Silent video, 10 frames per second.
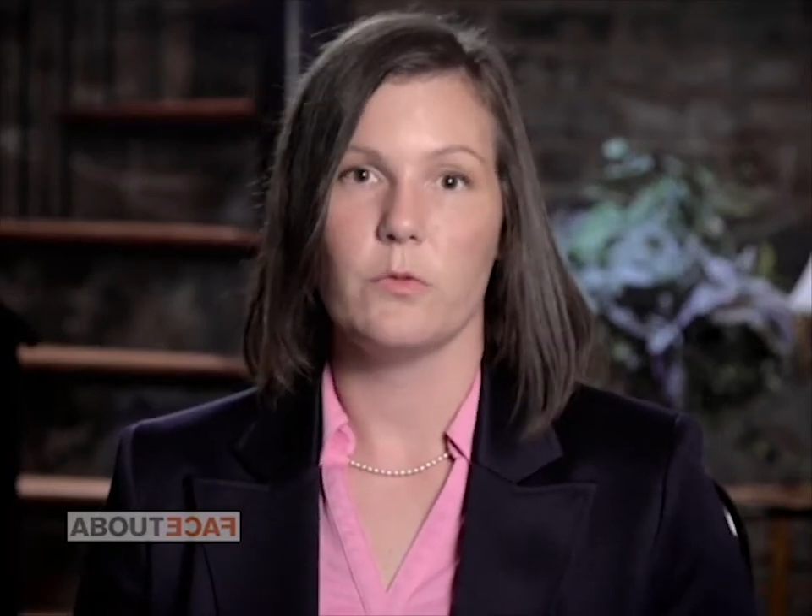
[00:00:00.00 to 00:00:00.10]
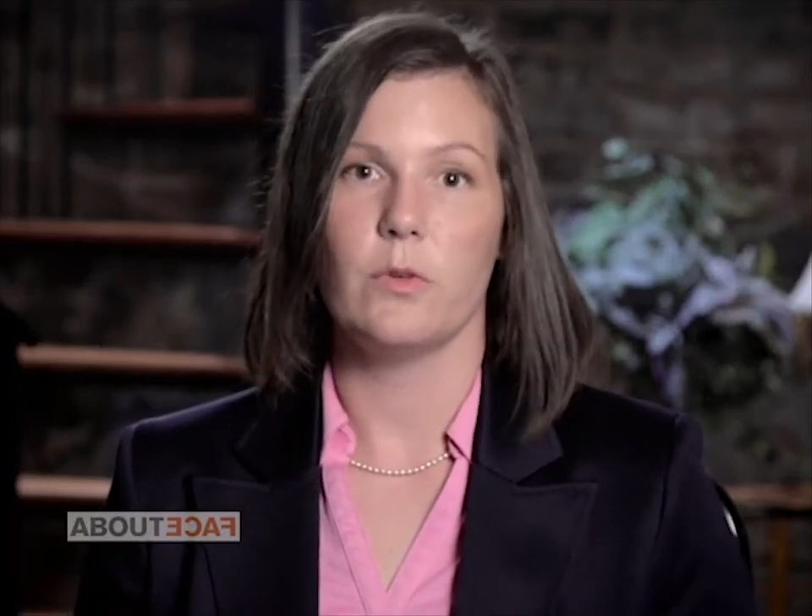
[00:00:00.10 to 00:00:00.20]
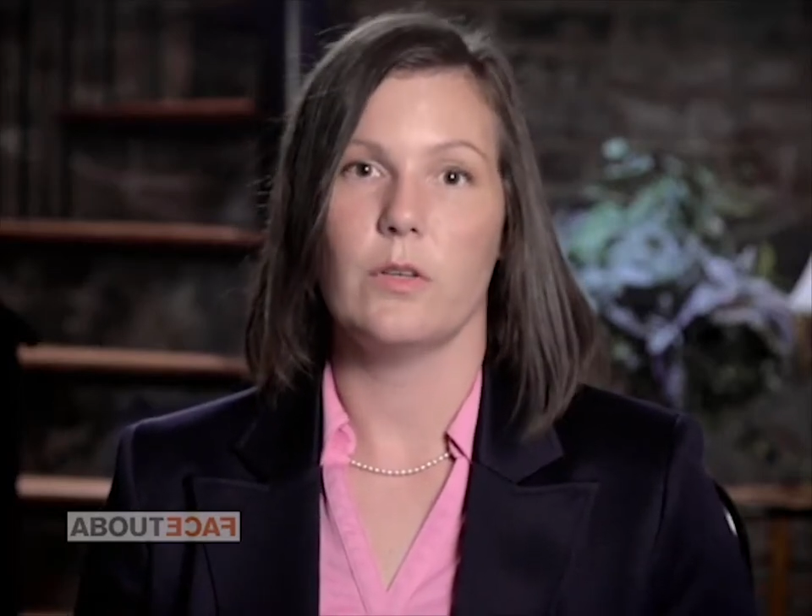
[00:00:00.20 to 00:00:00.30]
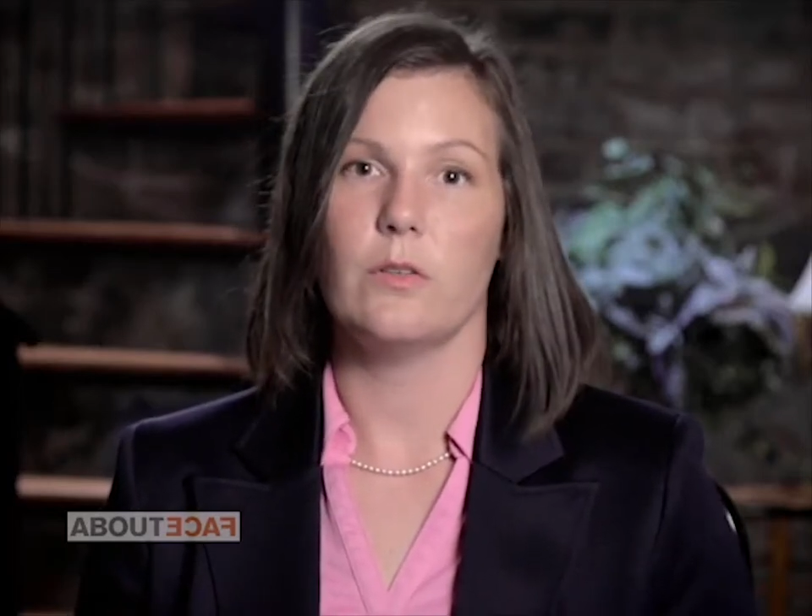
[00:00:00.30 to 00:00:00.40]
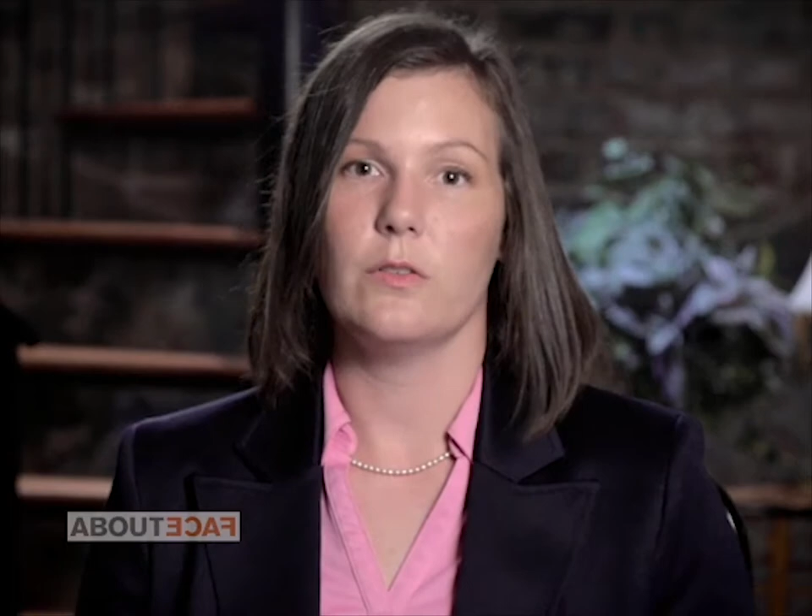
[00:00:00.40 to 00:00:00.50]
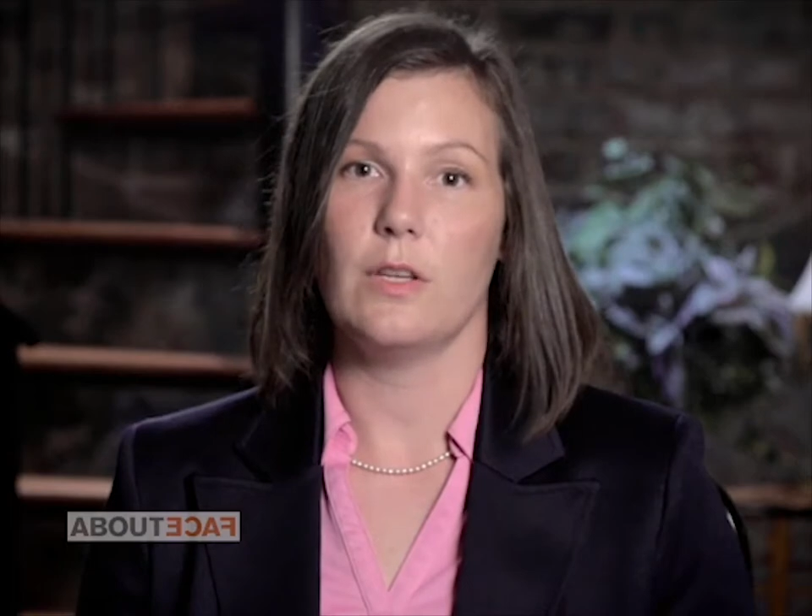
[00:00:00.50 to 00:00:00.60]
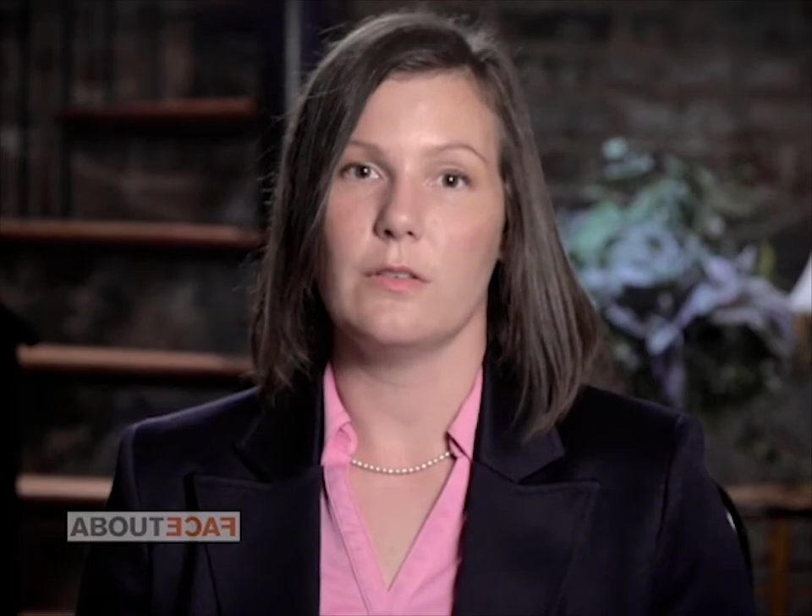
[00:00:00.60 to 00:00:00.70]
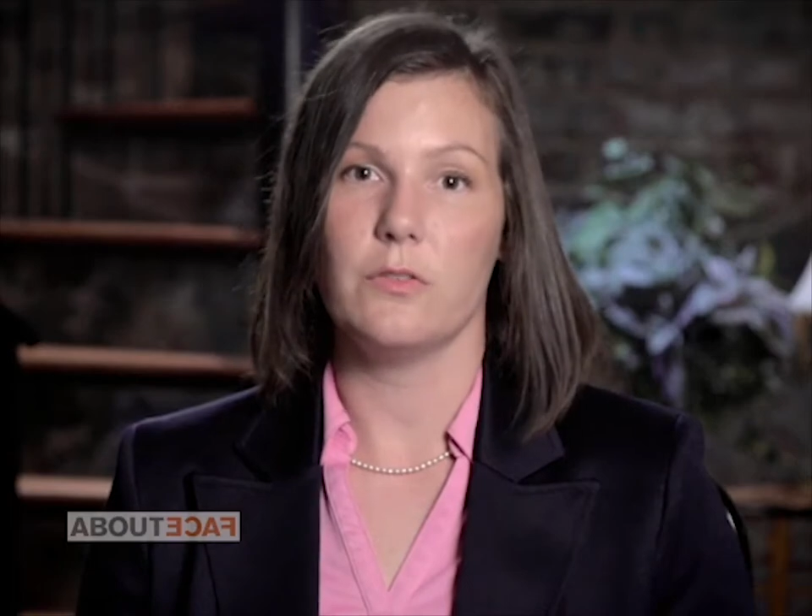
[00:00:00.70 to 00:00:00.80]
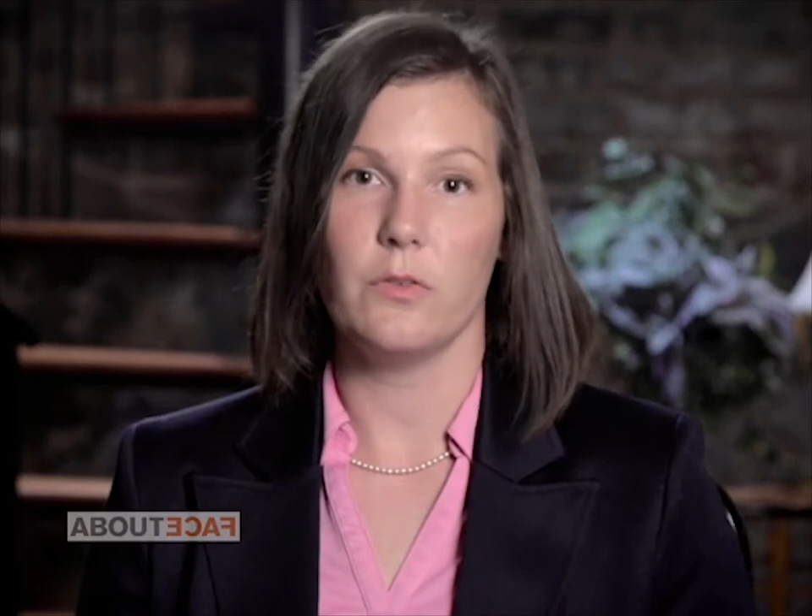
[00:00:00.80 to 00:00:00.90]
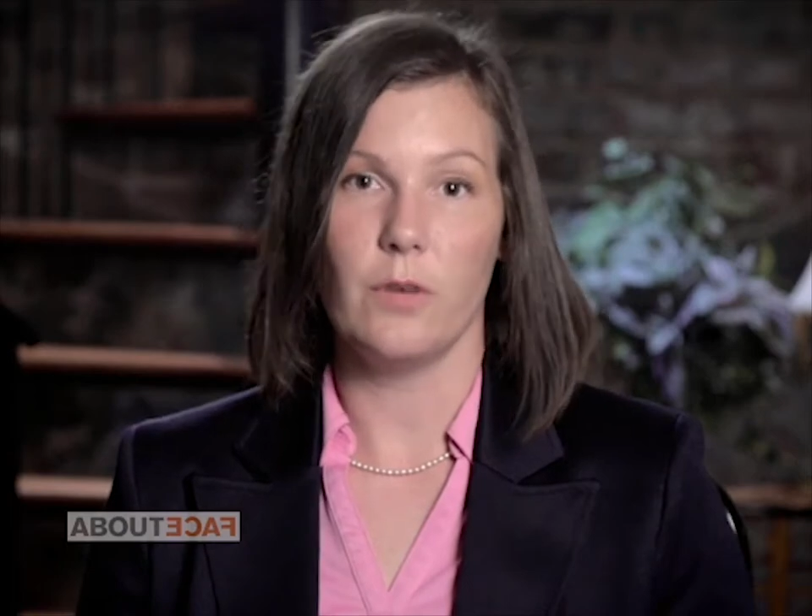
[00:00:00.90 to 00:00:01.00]
triggers I
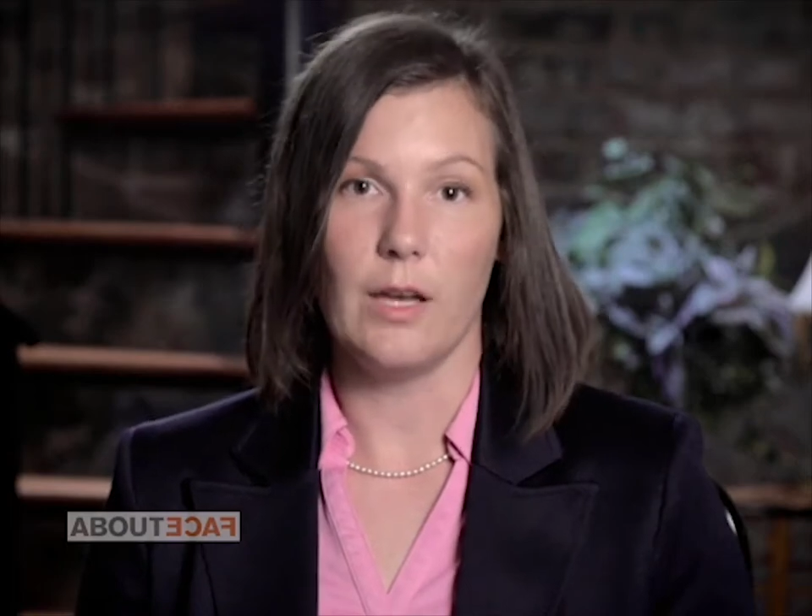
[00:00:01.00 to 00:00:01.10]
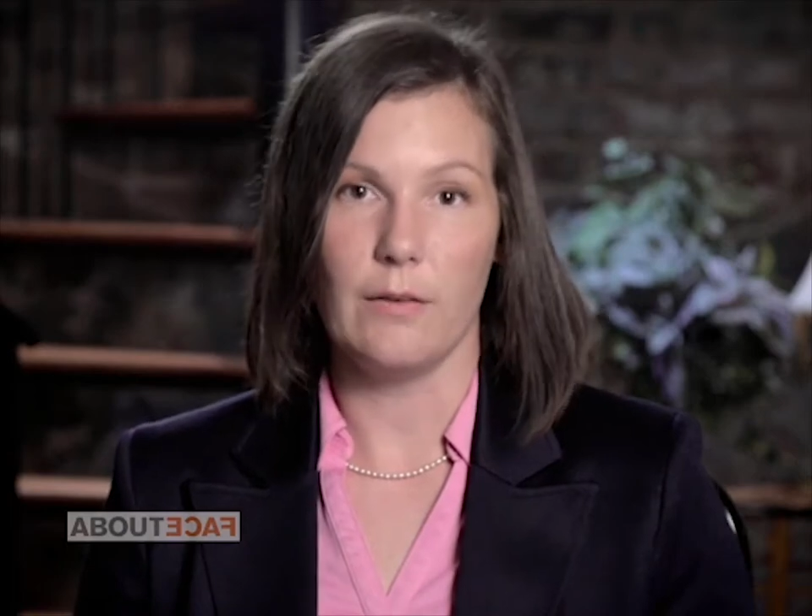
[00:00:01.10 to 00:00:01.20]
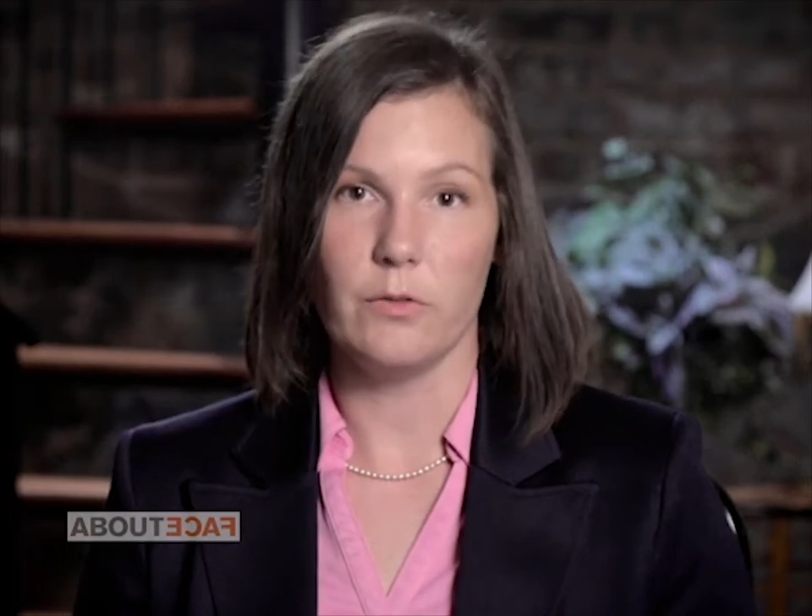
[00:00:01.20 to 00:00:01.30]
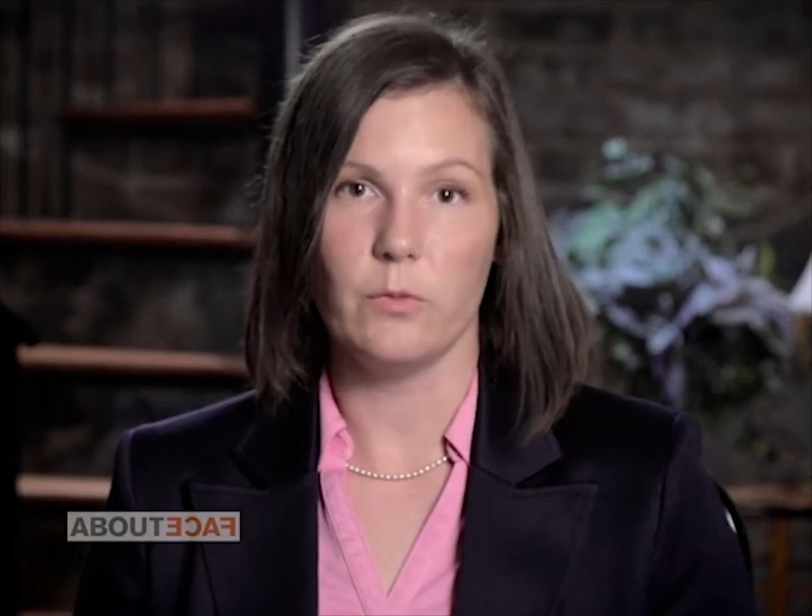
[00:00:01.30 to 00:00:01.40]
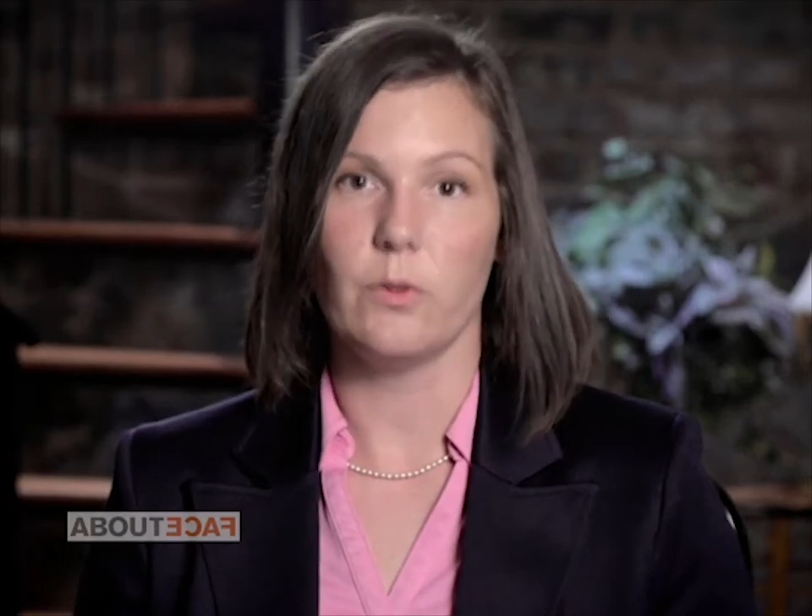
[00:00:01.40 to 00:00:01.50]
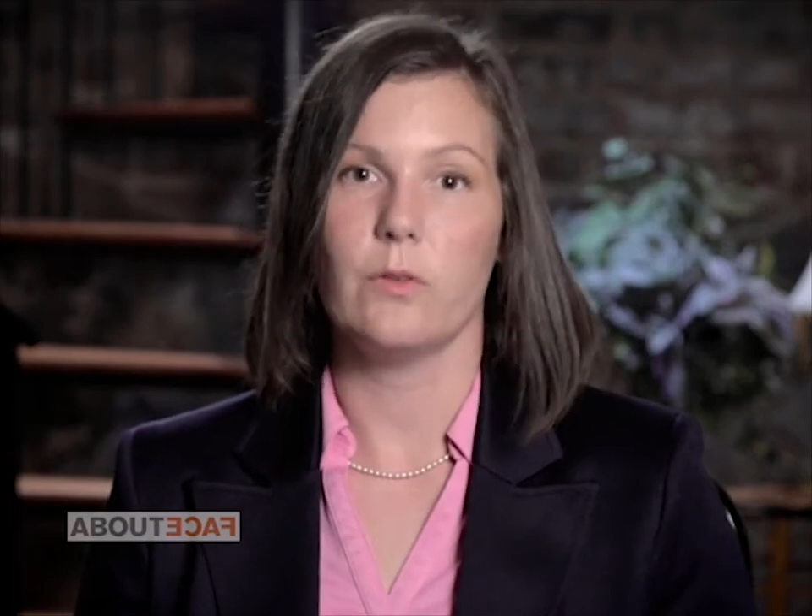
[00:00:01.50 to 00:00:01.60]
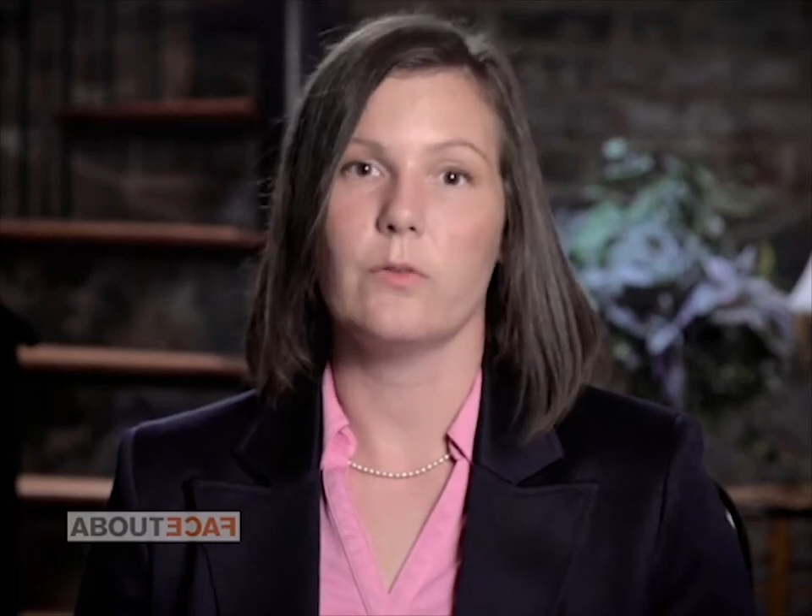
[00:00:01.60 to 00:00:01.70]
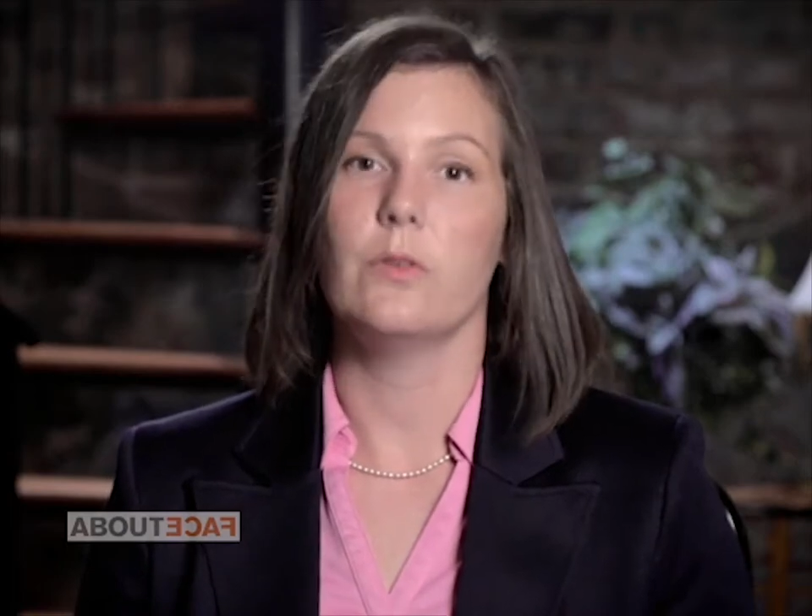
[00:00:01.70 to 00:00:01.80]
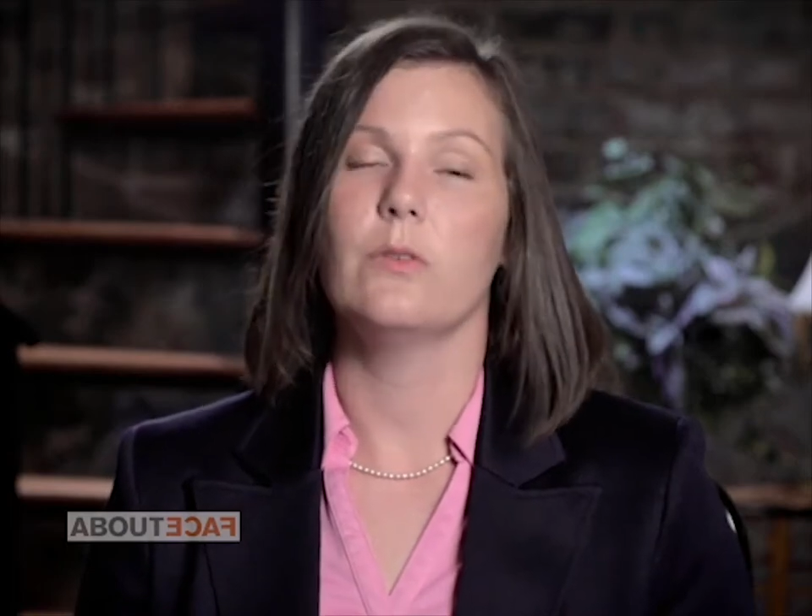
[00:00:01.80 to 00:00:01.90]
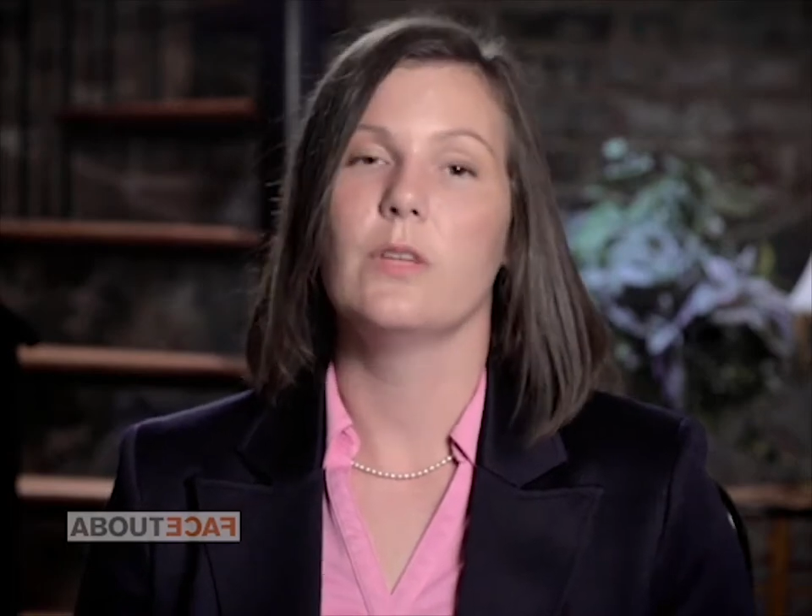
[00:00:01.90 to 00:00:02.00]
still have to work
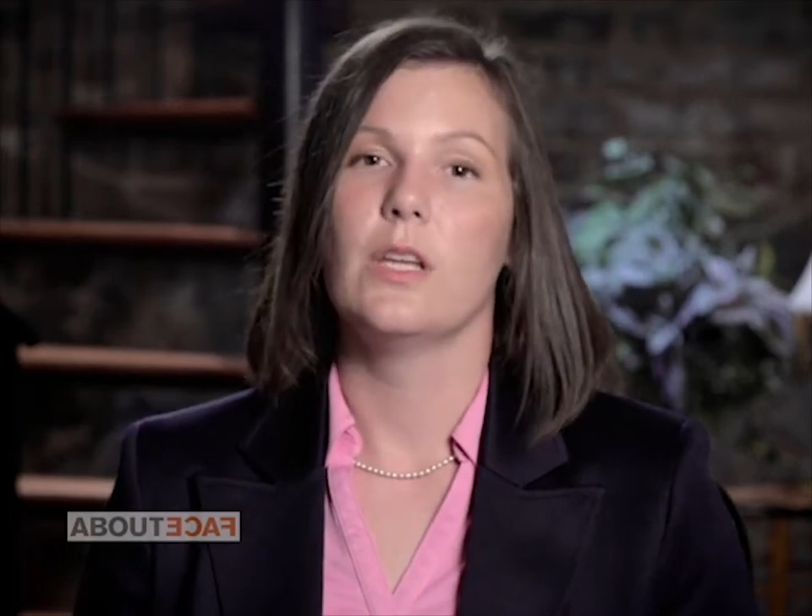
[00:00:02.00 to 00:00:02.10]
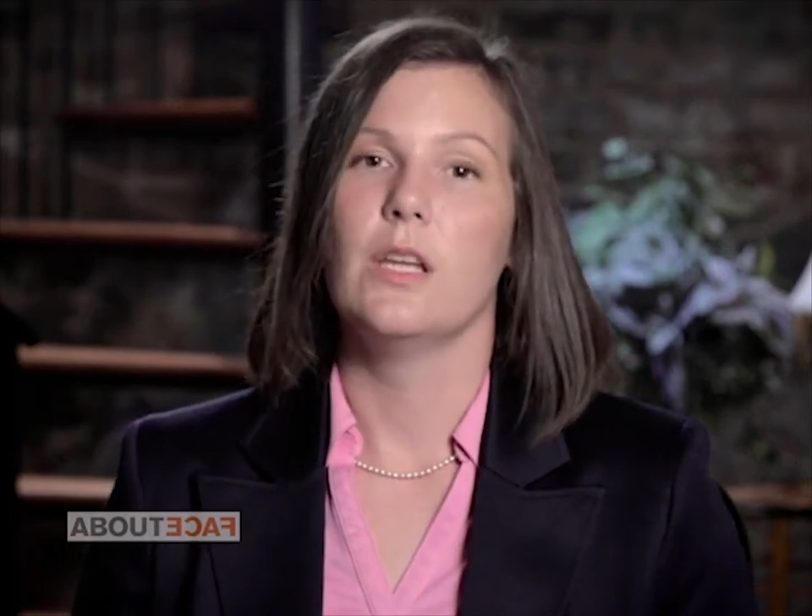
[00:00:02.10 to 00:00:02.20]
through